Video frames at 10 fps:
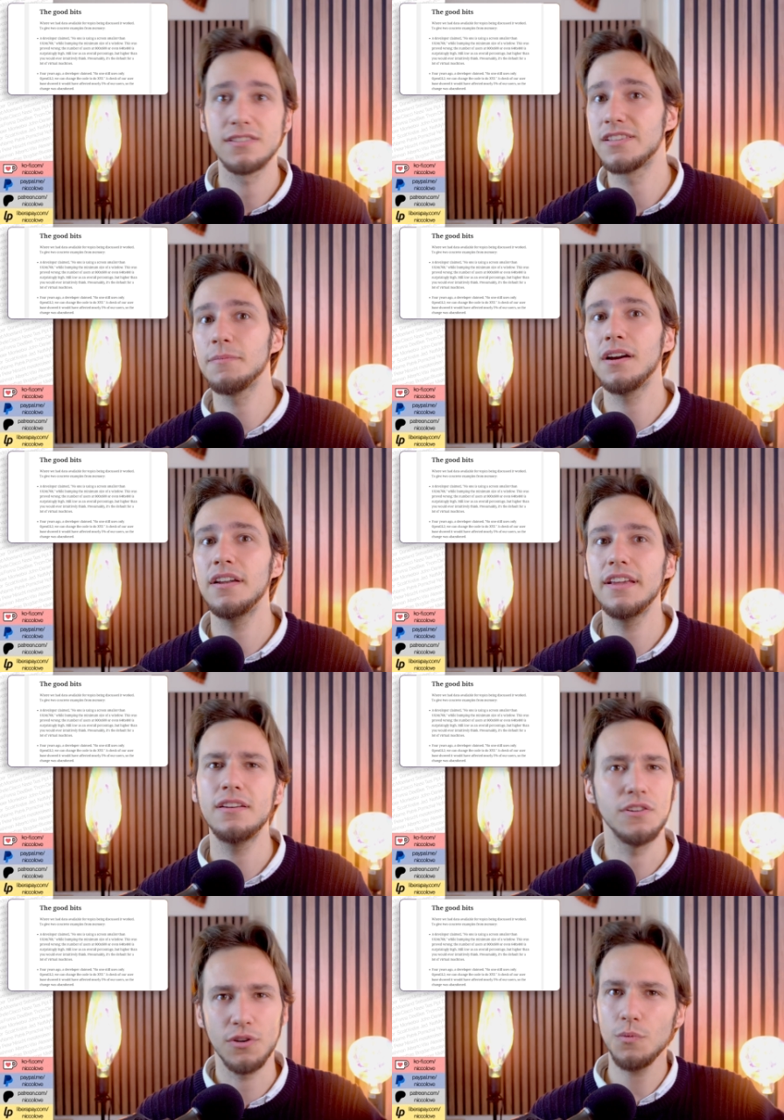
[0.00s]

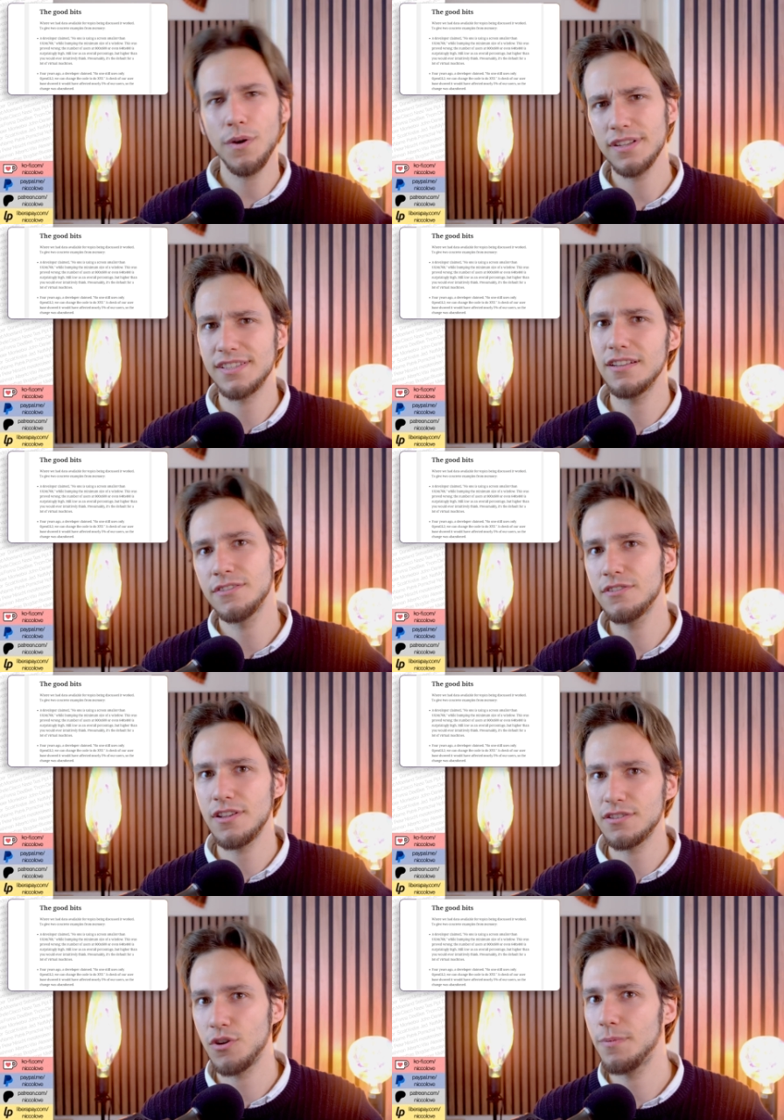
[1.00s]
Similarly, no one still
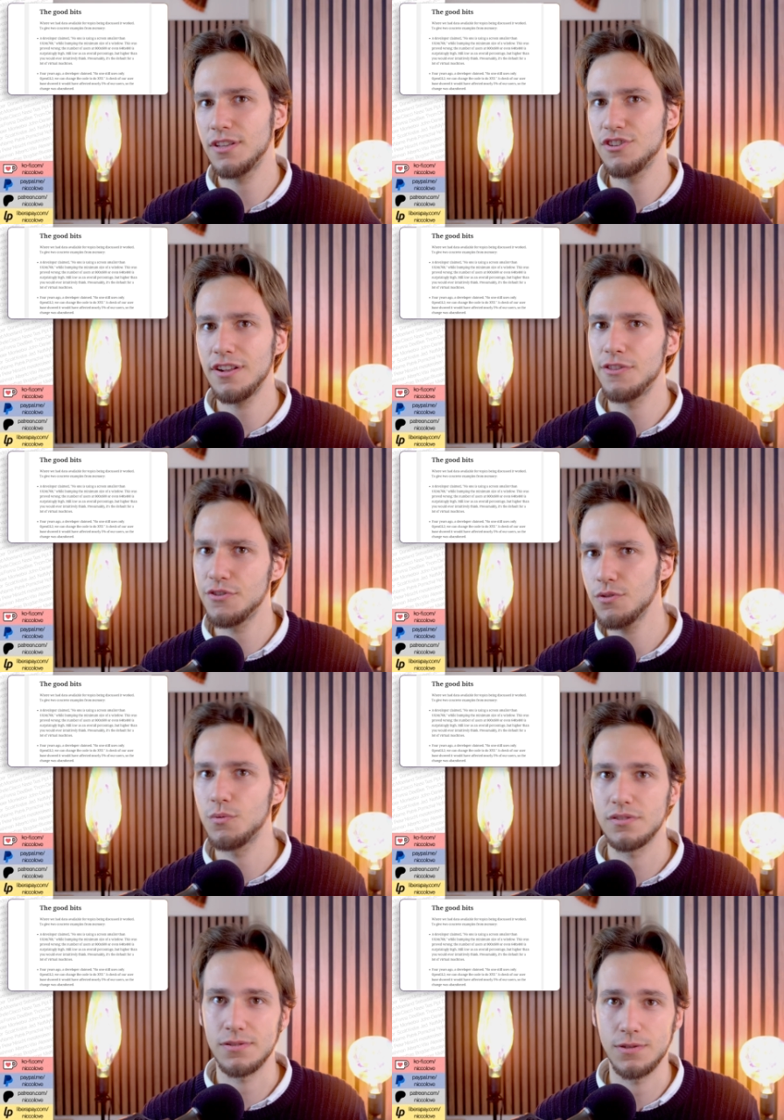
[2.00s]
uses OpenGL 2
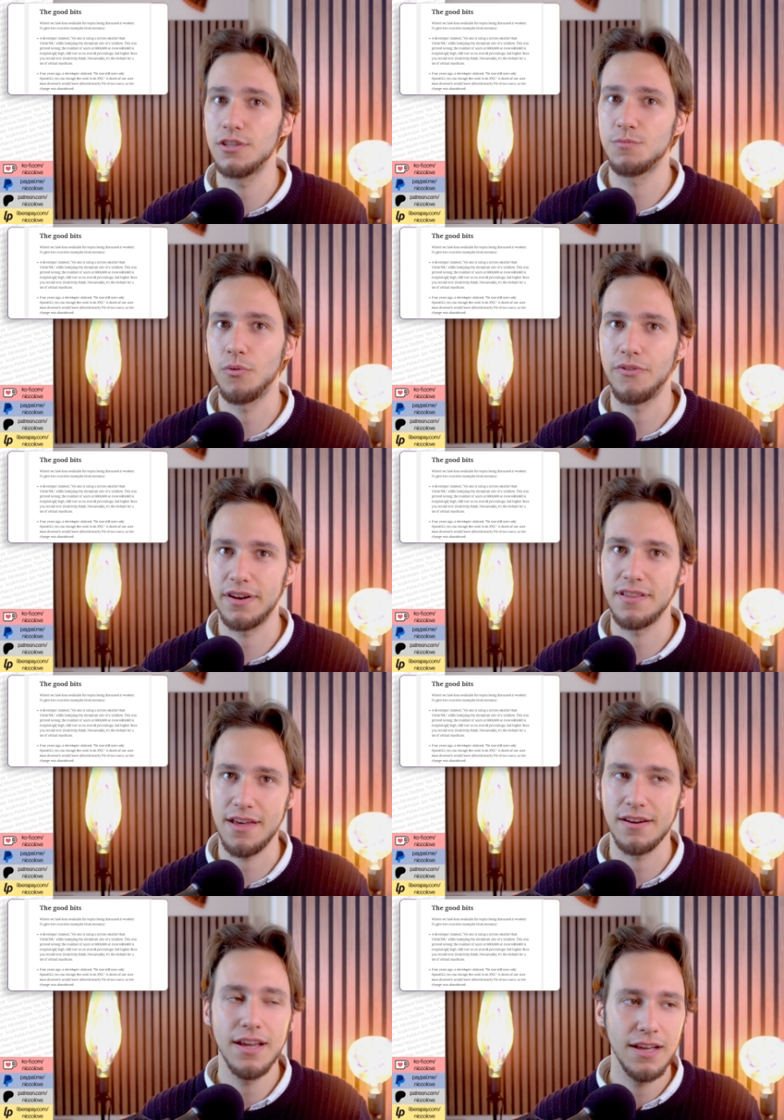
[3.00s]
was disproven
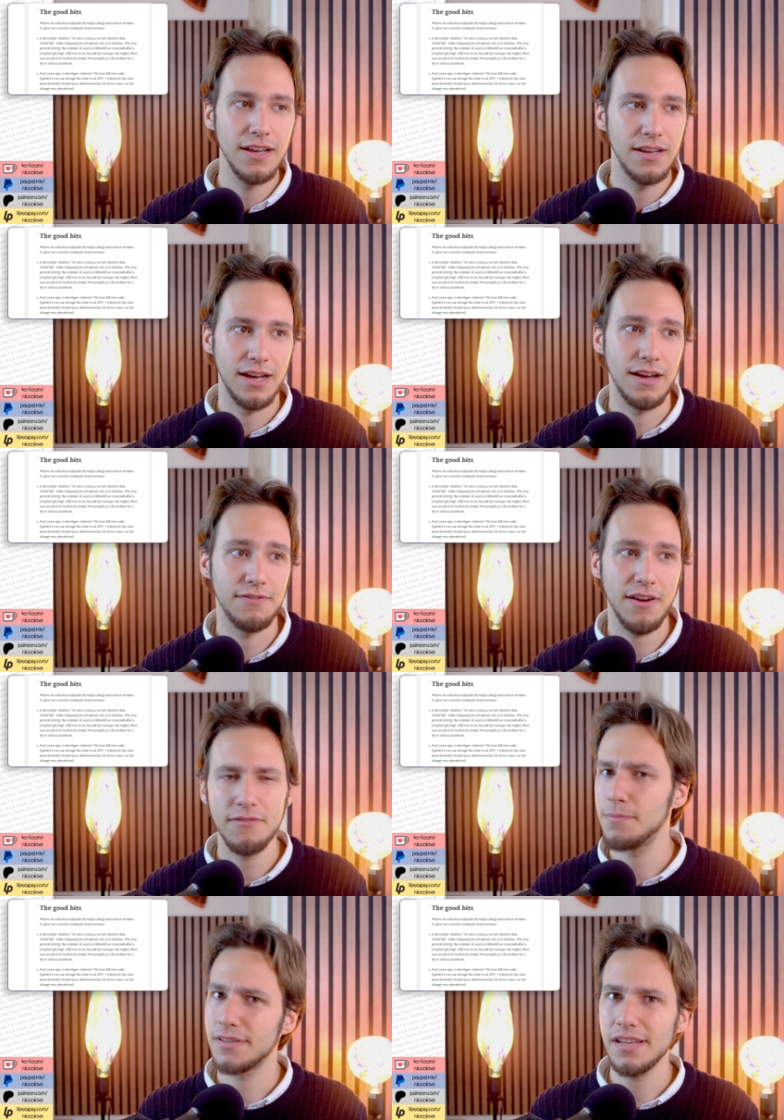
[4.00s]
that
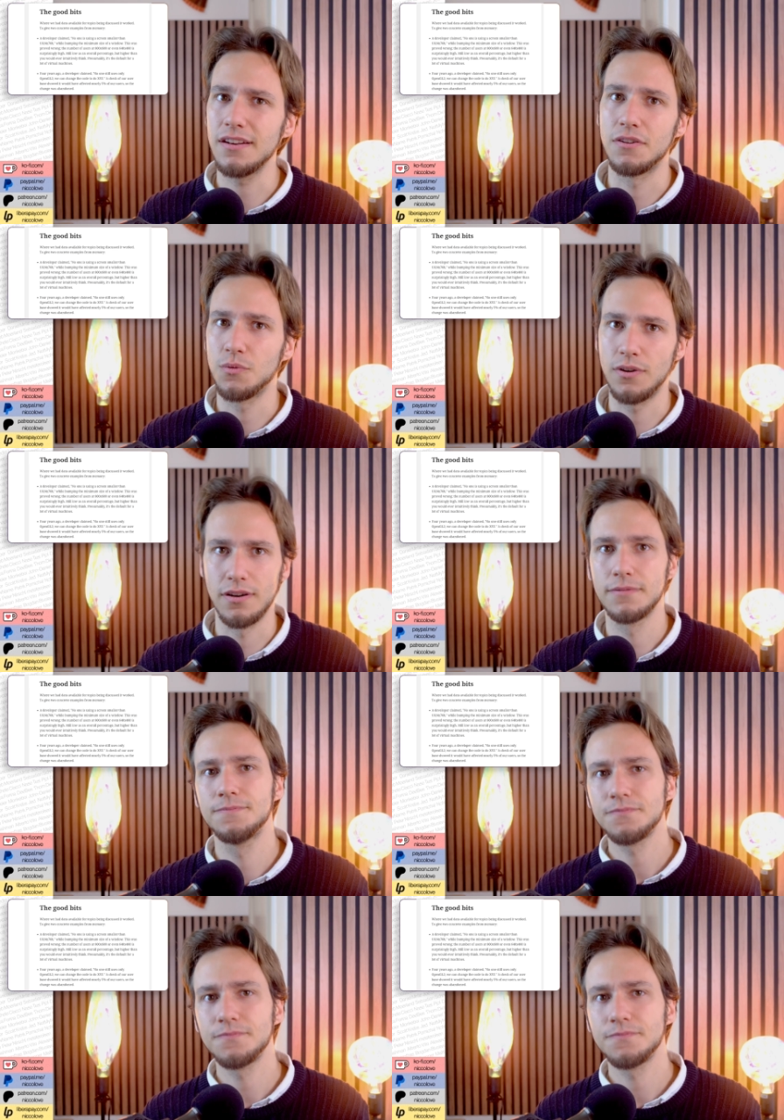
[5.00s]
5% were.